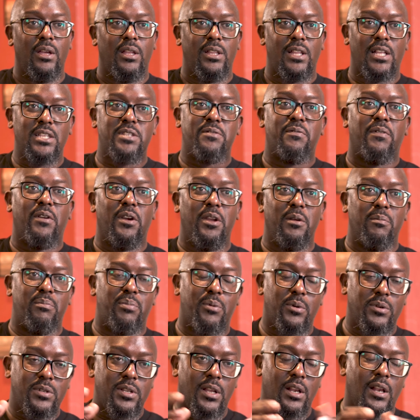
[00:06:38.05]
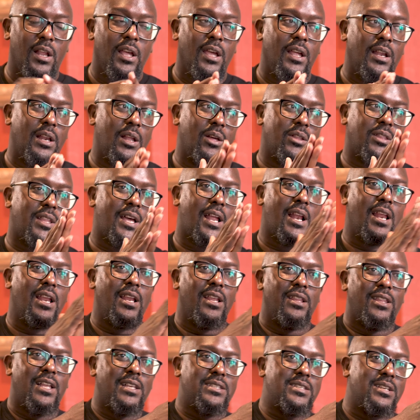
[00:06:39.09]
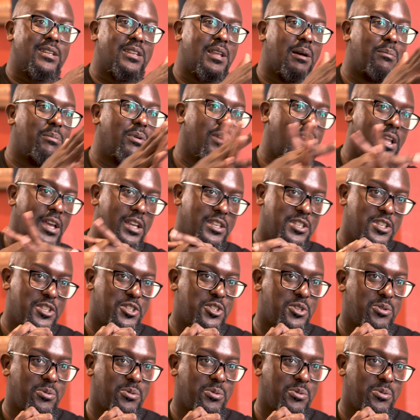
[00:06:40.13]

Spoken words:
That's very important. Now that's a double-edged